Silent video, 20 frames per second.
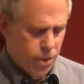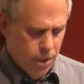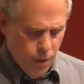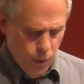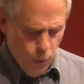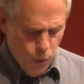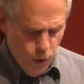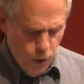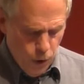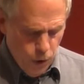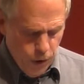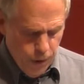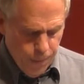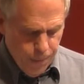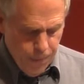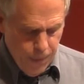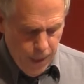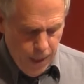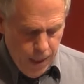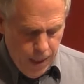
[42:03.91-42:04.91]
in the world.
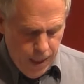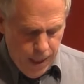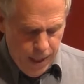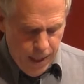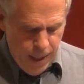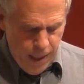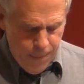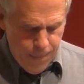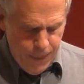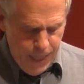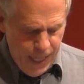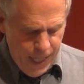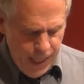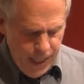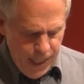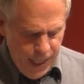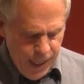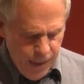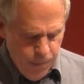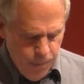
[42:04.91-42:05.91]
And
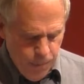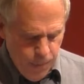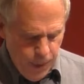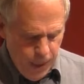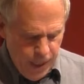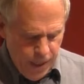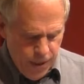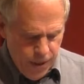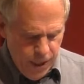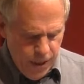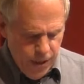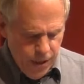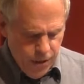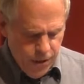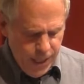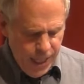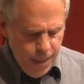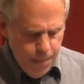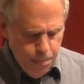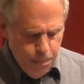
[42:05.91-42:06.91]
it said the
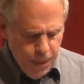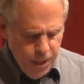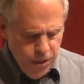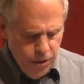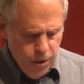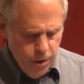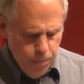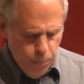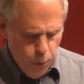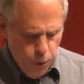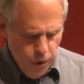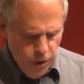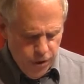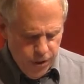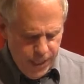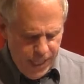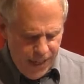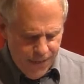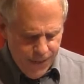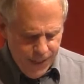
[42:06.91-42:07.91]
state must support
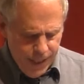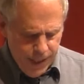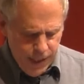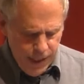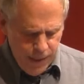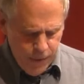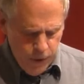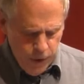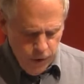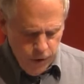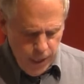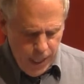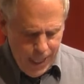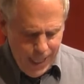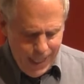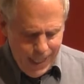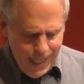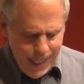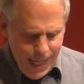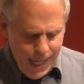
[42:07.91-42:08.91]
staffing at levels
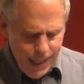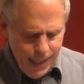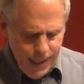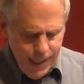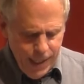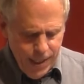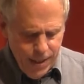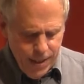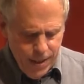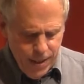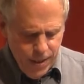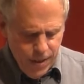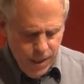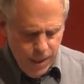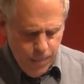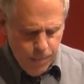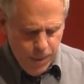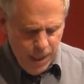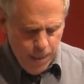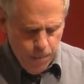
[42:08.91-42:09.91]
not less than
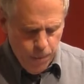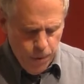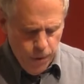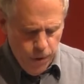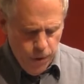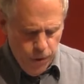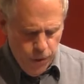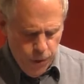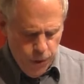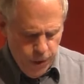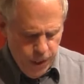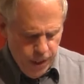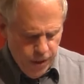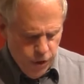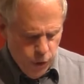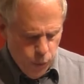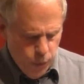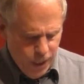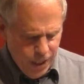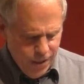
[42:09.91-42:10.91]
September
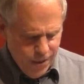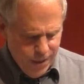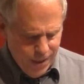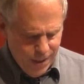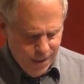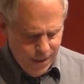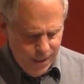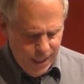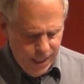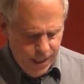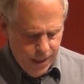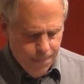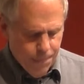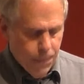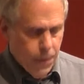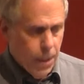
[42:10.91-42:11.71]
30th, 2016.